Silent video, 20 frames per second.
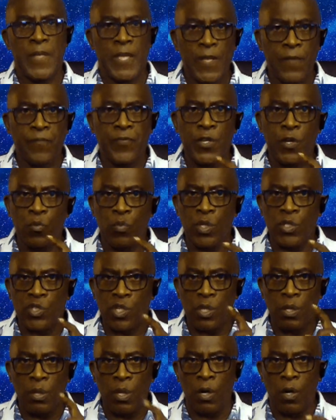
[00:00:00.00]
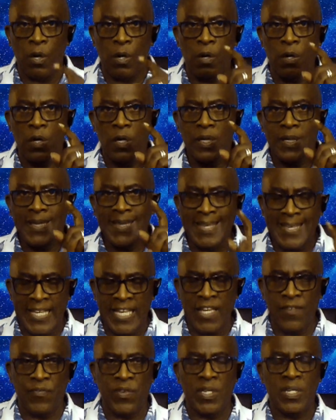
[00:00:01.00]
if there was a law
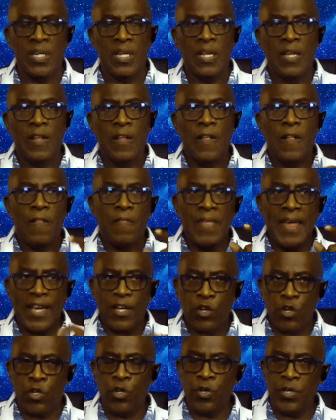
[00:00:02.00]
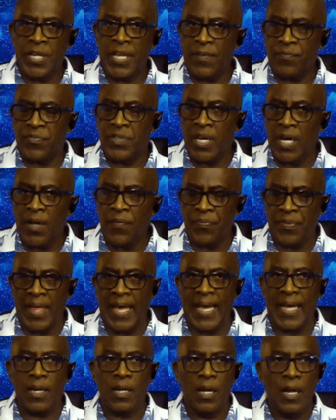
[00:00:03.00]
given that could have done
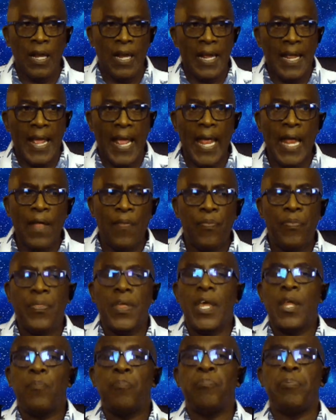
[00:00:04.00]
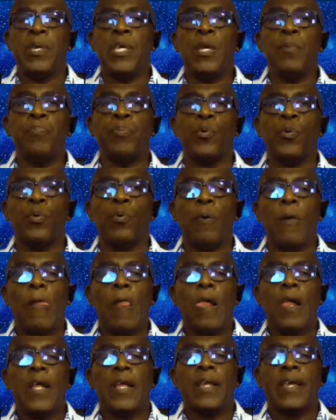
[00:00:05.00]
that, and then people
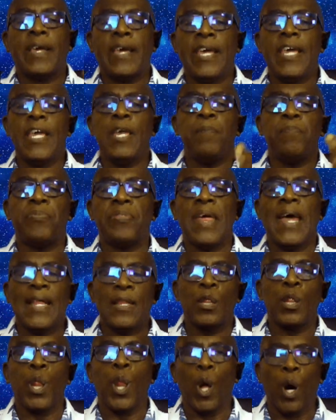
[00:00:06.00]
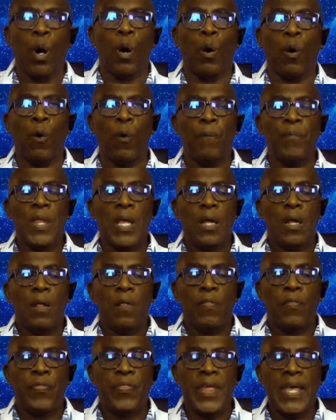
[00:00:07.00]
keep that law,
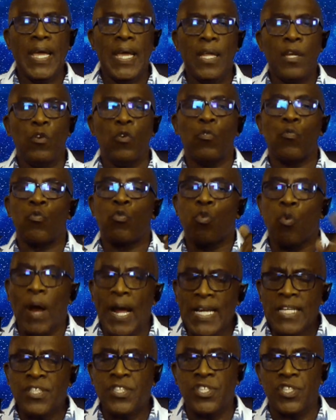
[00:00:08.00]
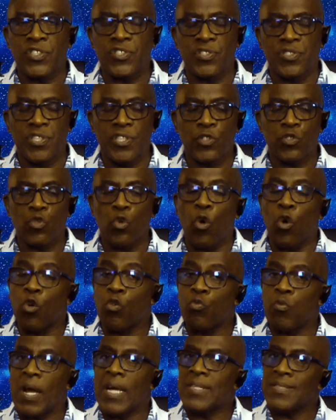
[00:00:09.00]
then righteousness
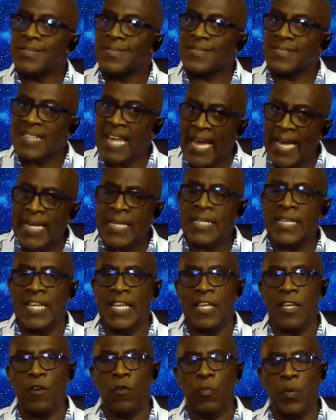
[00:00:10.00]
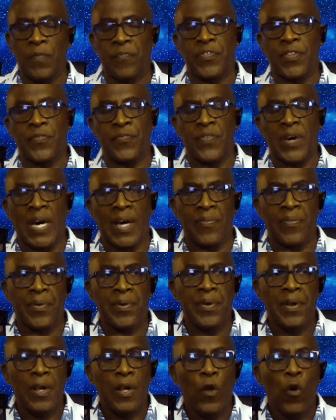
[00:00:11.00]
or right standing with the
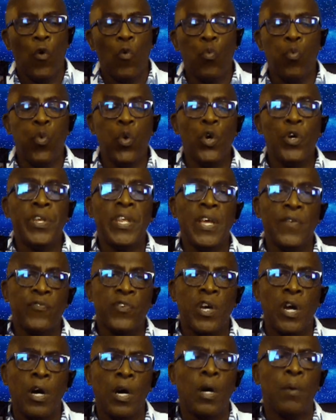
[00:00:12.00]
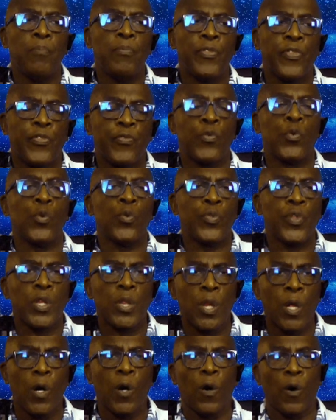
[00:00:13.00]
Father would have come through the
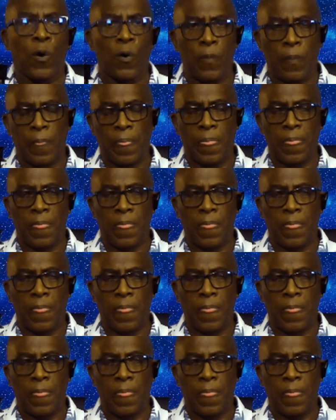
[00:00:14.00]
law.